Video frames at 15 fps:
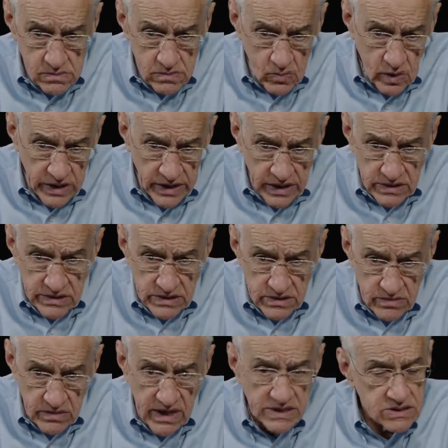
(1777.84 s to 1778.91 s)
What else?
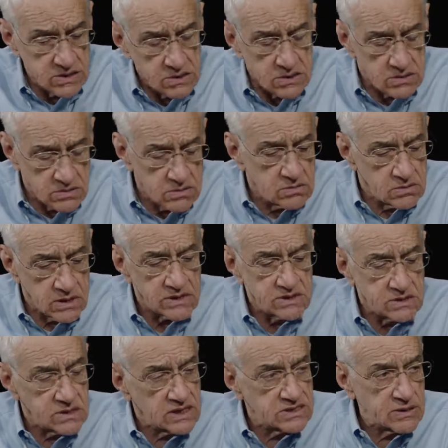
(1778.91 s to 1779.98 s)
That's
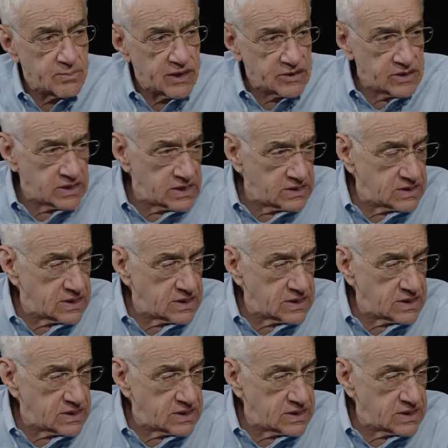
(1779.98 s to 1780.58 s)
about it, I think.